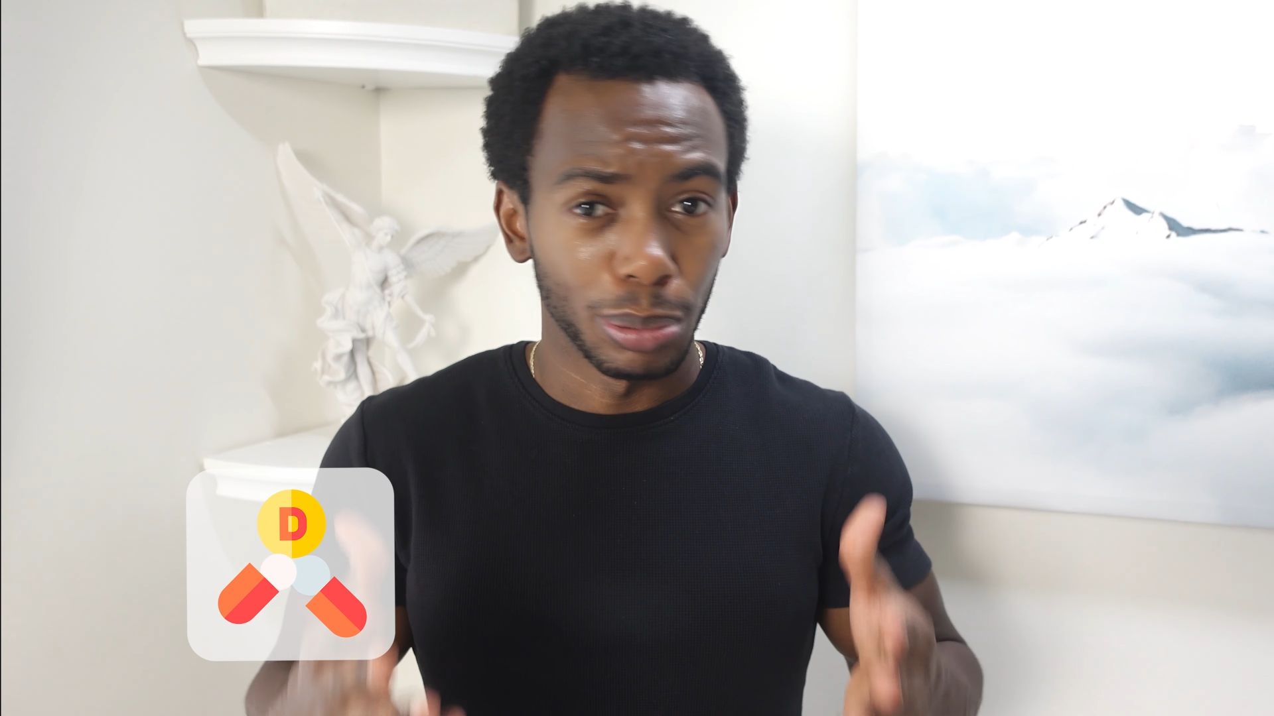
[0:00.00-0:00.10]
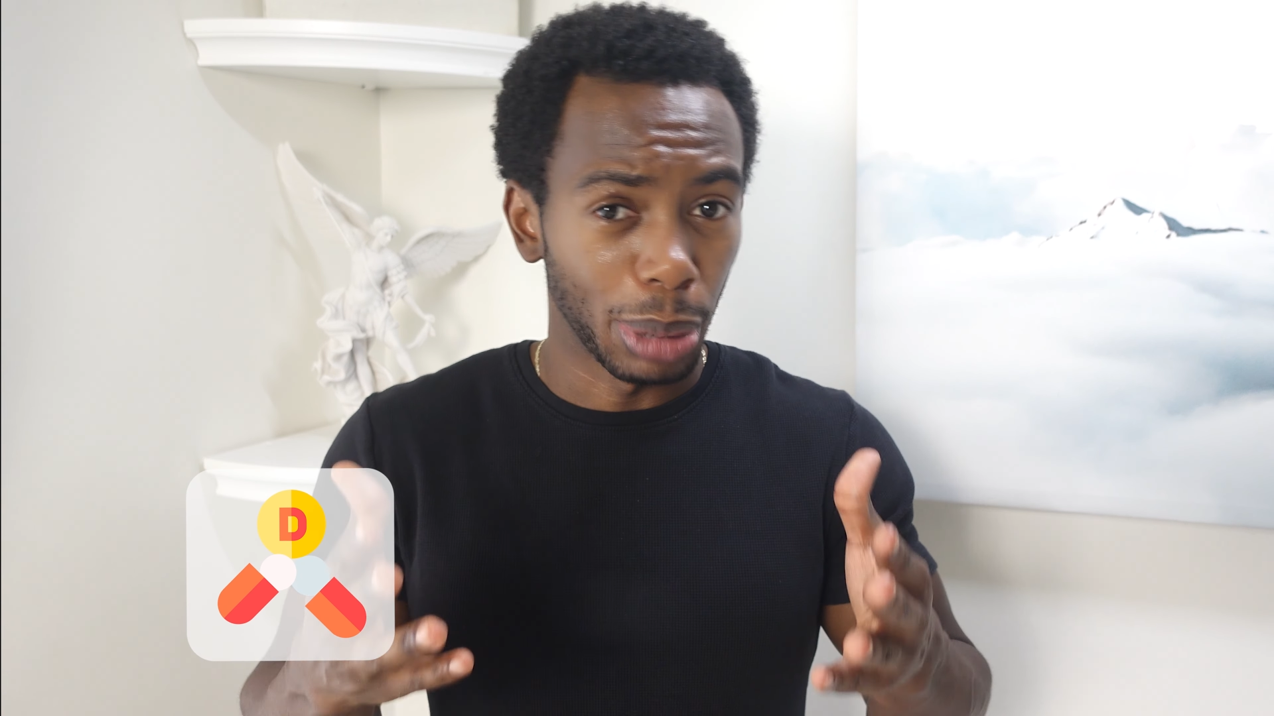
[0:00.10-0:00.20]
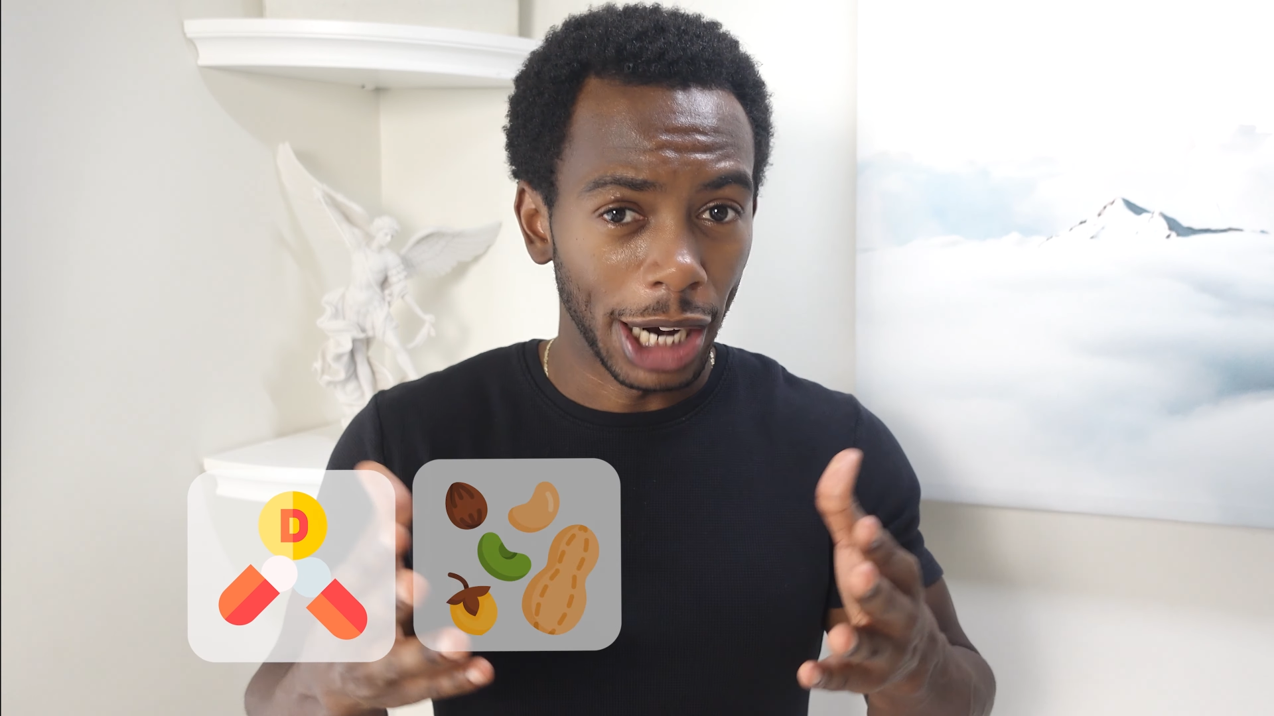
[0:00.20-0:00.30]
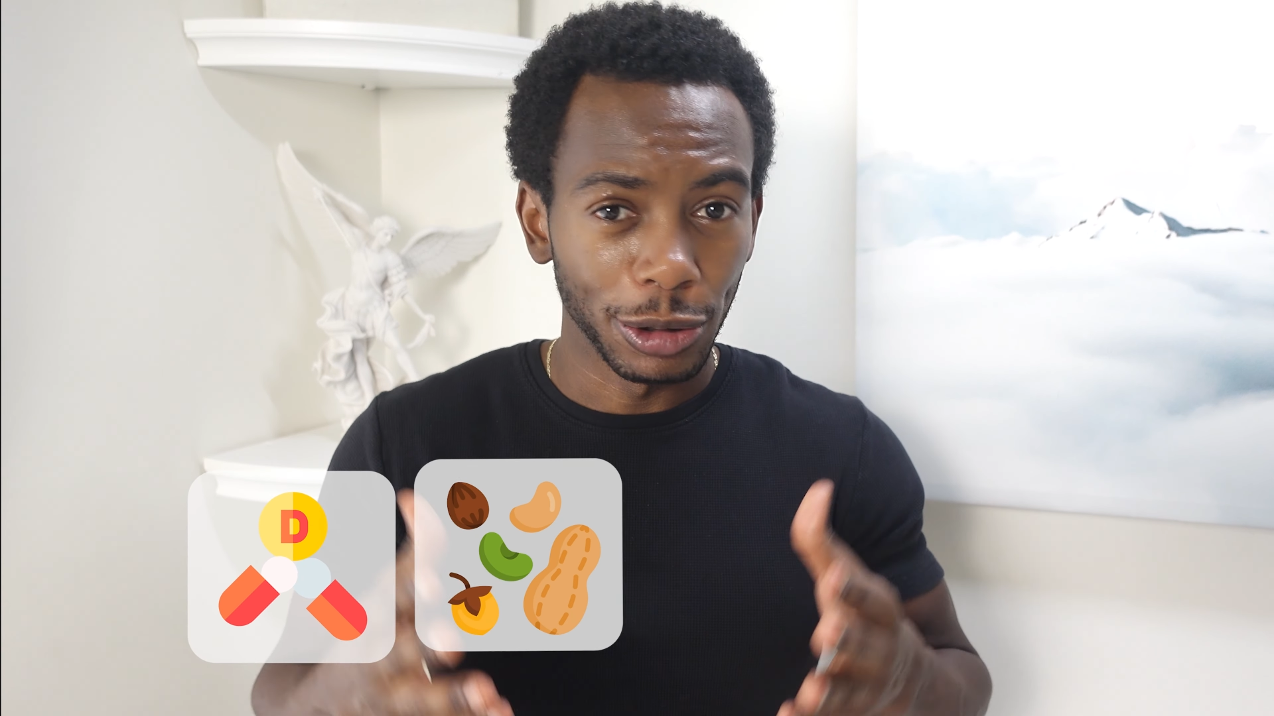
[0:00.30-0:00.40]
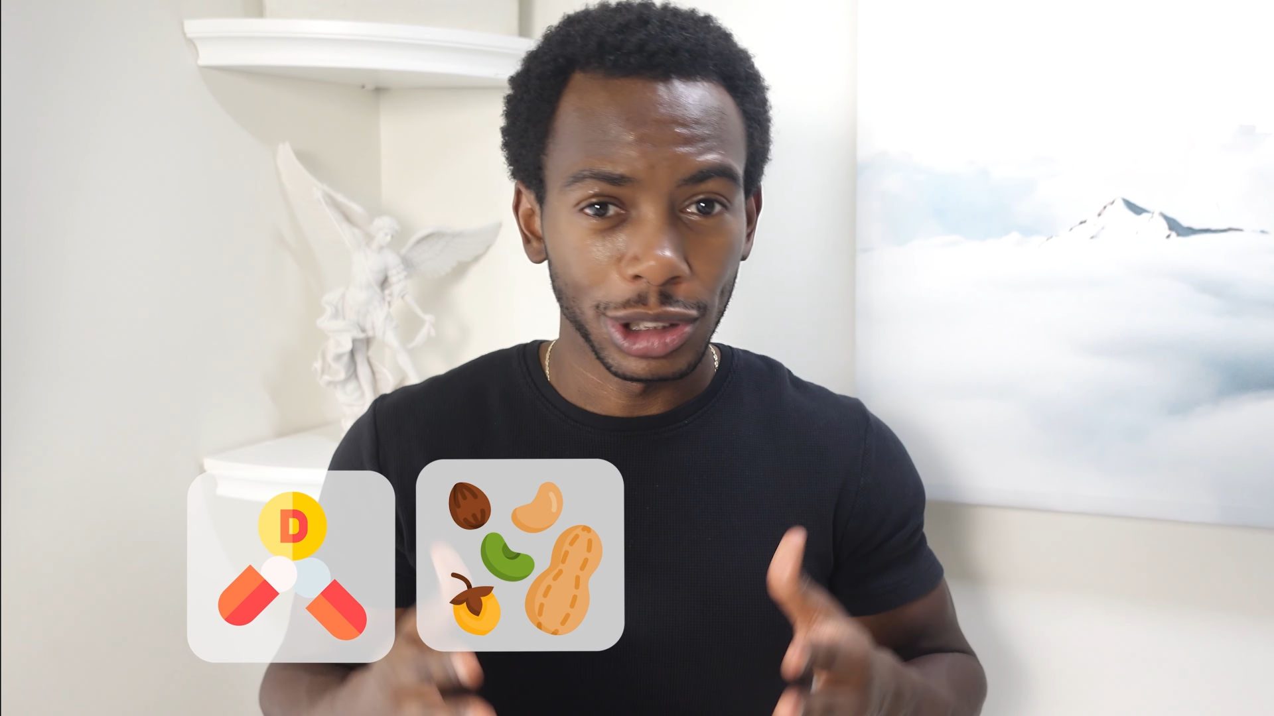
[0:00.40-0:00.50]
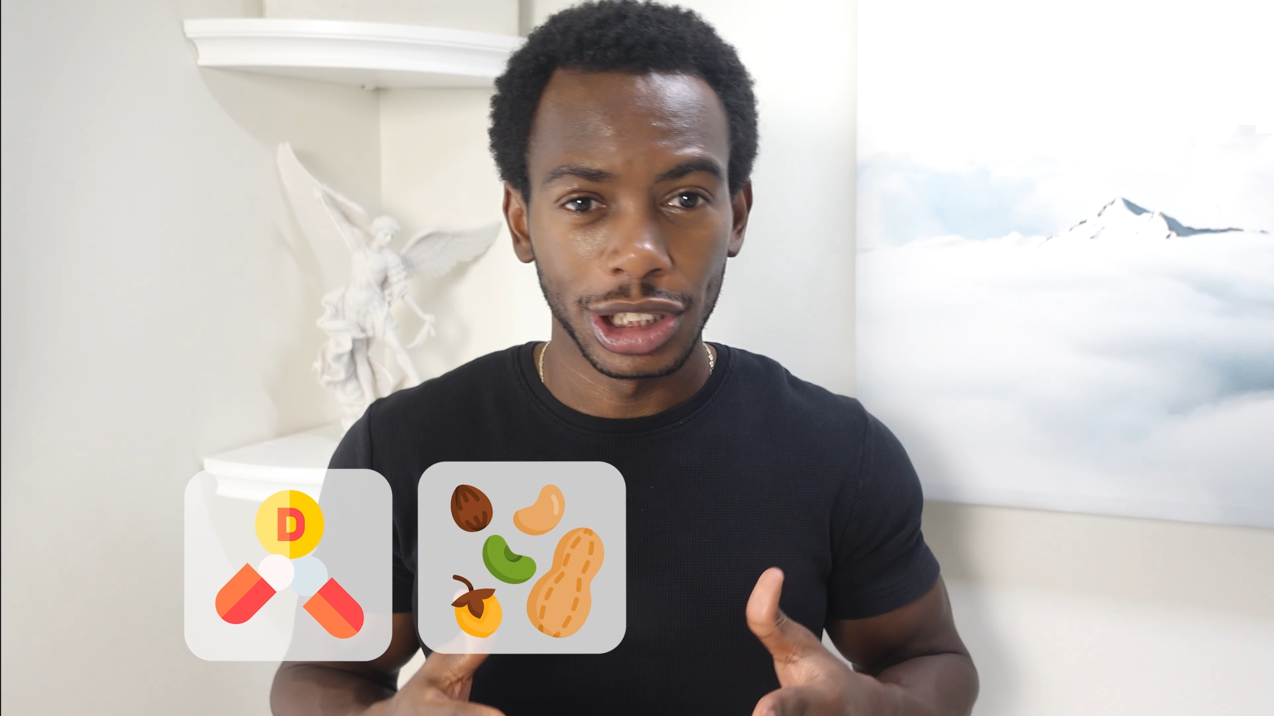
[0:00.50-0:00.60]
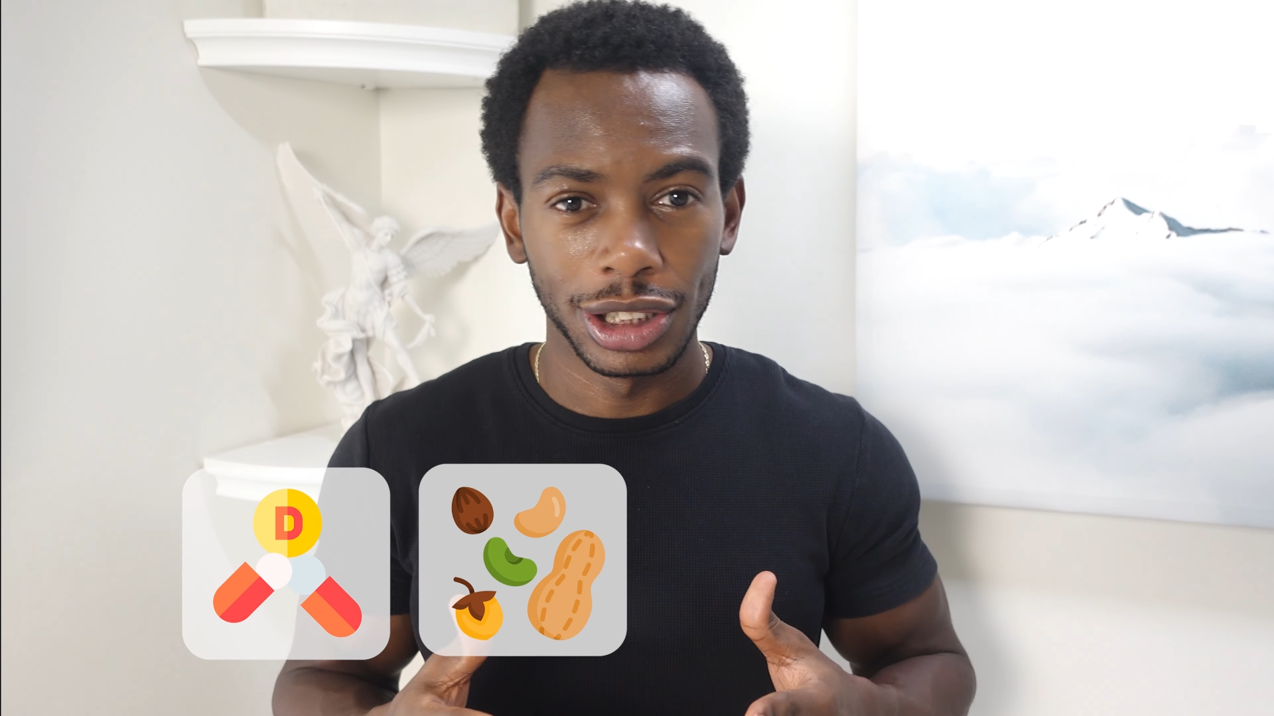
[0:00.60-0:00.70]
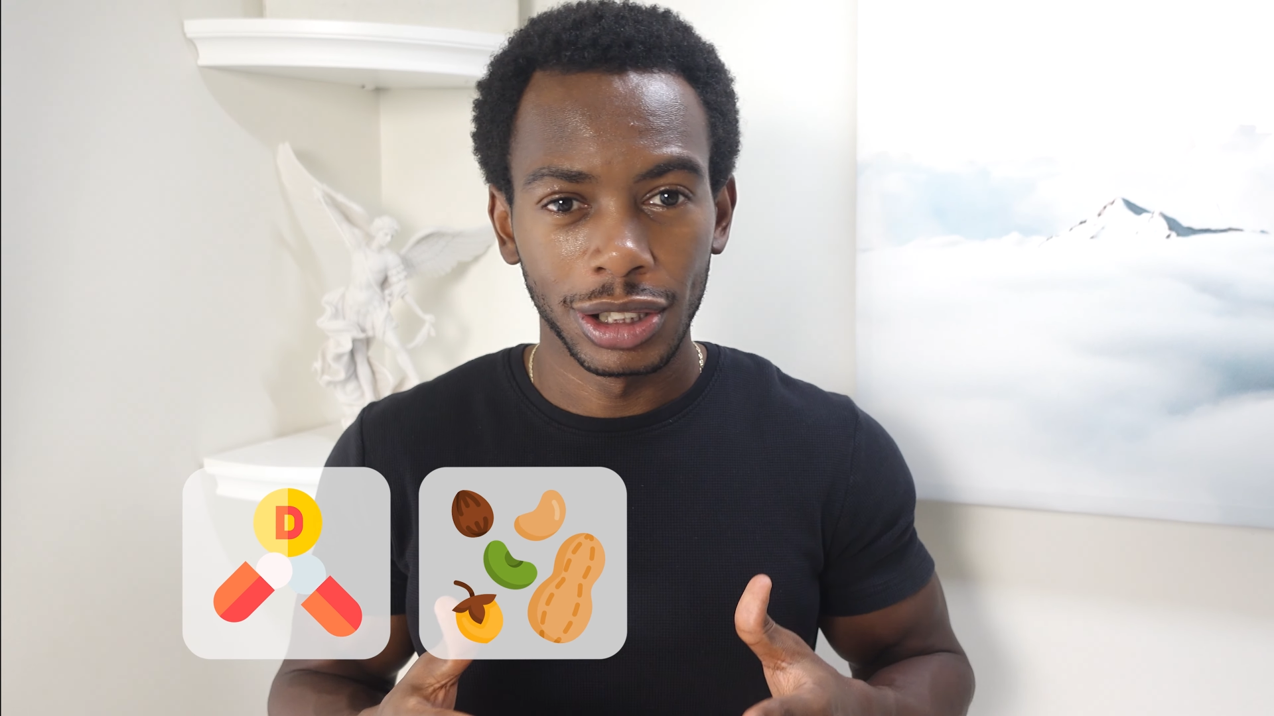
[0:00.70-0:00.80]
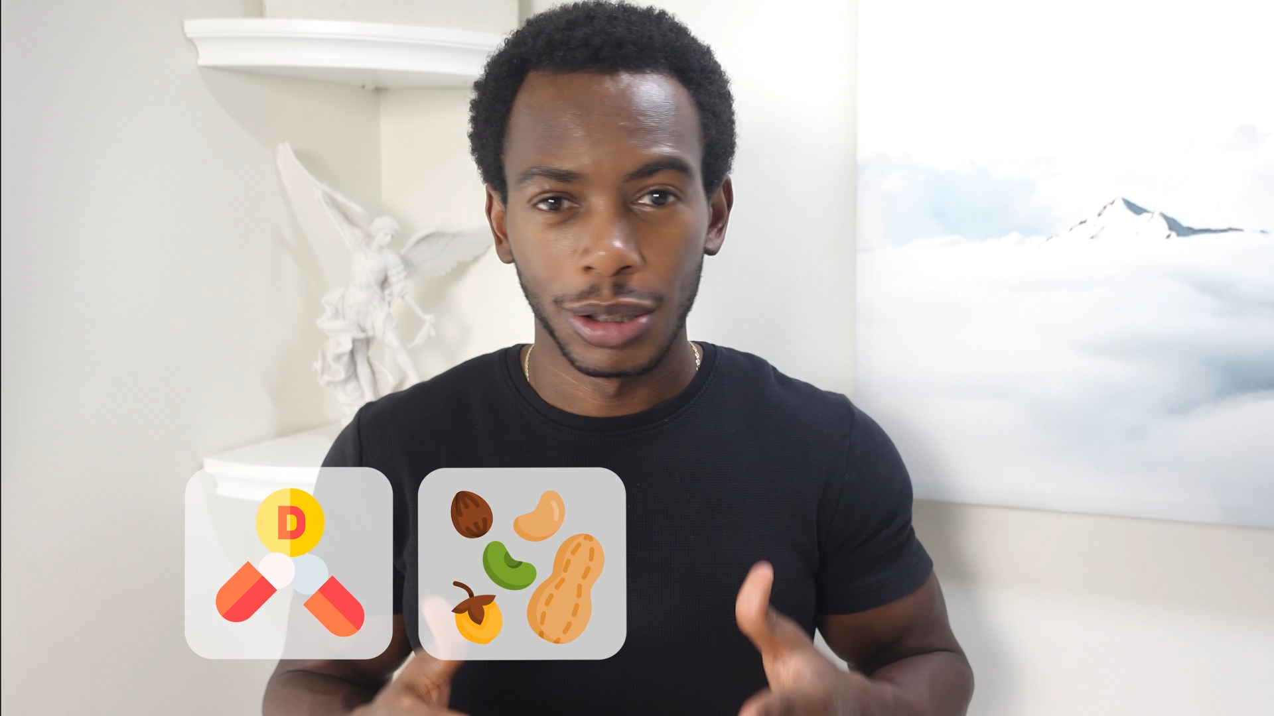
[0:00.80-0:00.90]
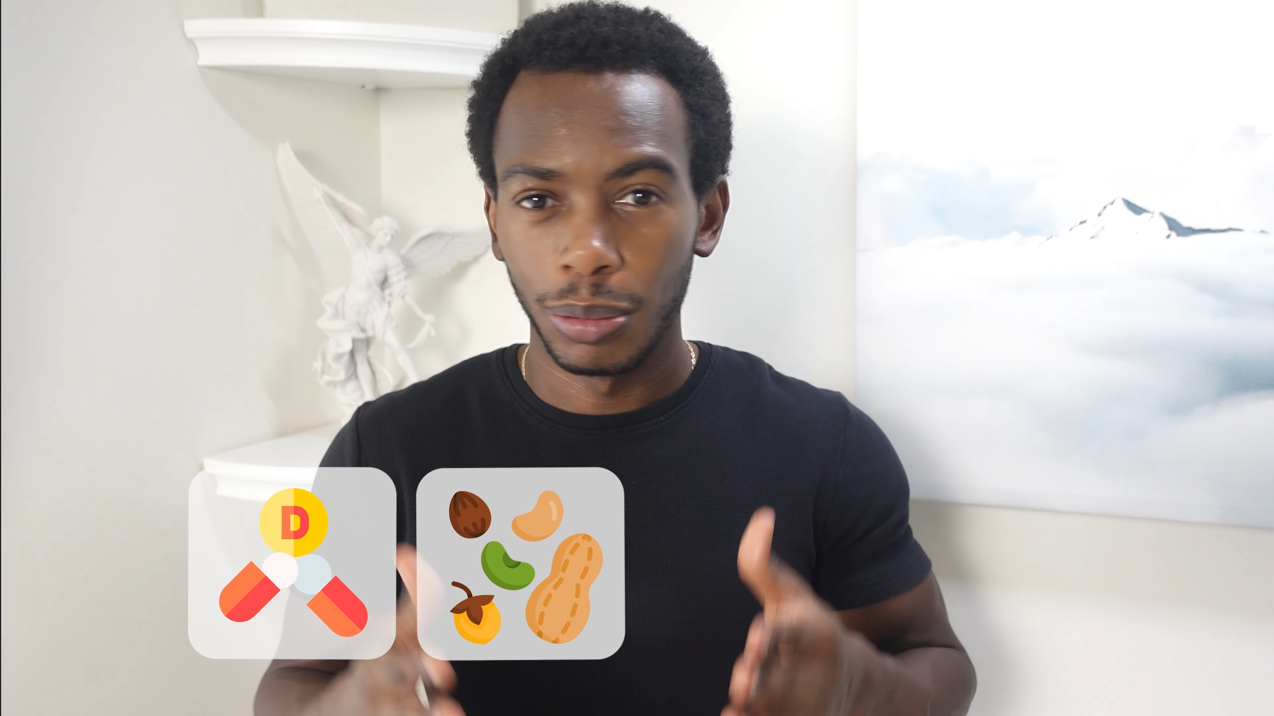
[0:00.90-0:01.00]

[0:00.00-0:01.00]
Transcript: biotin,